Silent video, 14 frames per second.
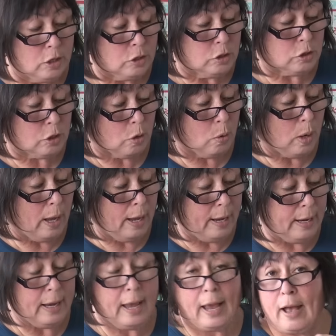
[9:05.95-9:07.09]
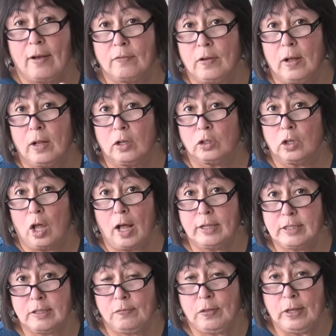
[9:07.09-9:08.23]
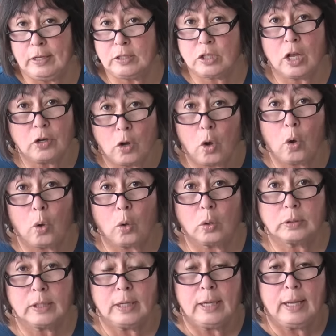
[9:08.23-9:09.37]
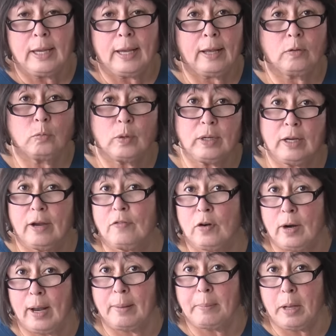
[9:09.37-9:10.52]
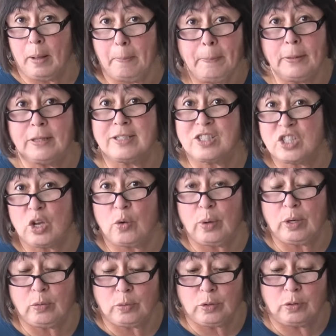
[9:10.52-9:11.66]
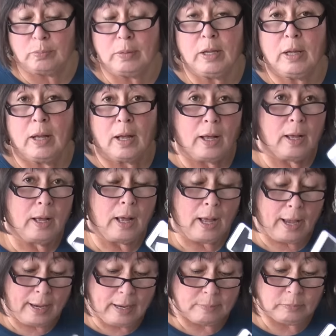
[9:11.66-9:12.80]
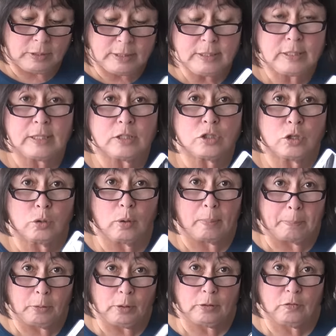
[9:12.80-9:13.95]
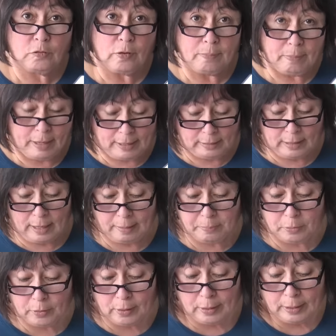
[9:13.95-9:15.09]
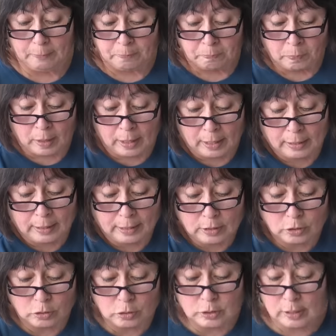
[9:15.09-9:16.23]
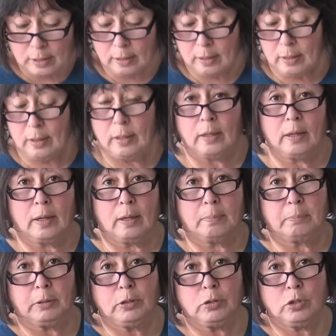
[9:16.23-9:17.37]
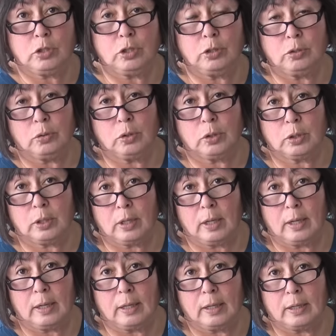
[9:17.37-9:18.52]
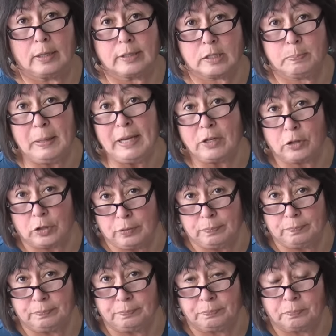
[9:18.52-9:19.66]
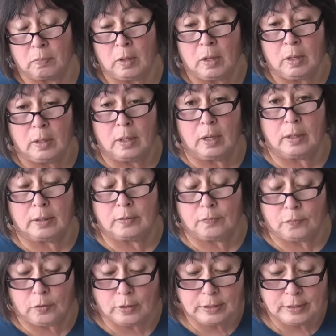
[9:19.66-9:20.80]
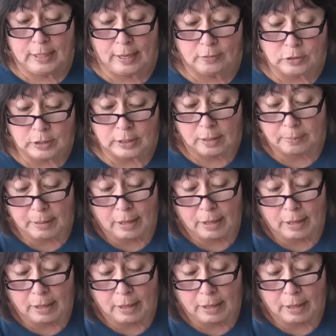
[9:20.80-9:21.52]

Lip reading: So I have lots of things on hold, and whenever I'm up in the sewing room, I am listening to a book from my library, and I use a Bluetooth speaker for the sound to come